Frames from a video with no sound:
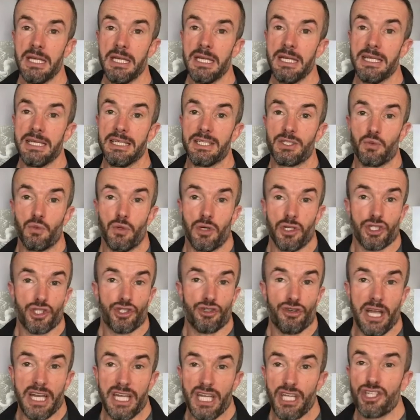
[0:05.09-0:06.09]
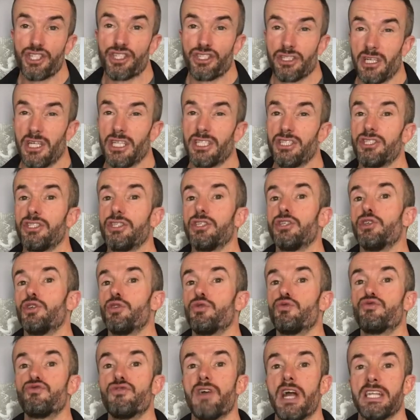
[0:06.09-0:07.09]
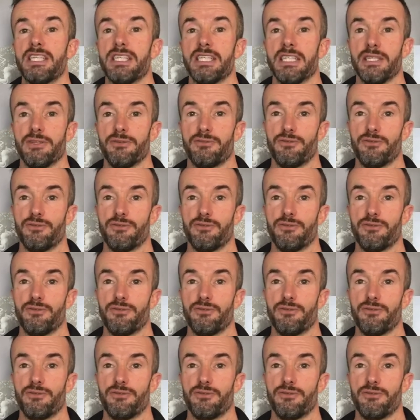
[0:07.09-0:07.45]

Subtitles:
is what training should I do ready